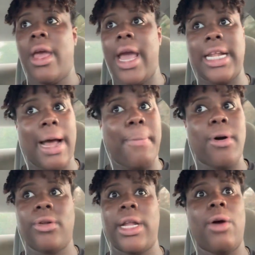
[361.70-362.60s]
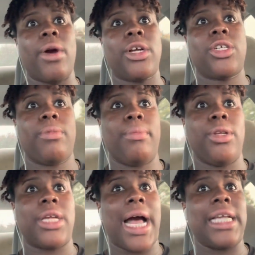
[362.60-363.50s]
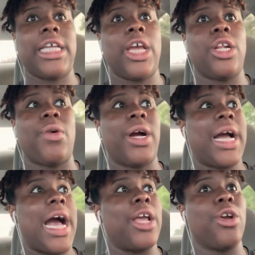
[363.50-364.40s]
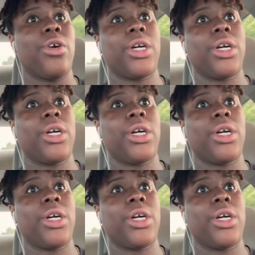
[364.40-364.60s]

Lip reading: And I put on that worship music. I said, you know what, God, you're a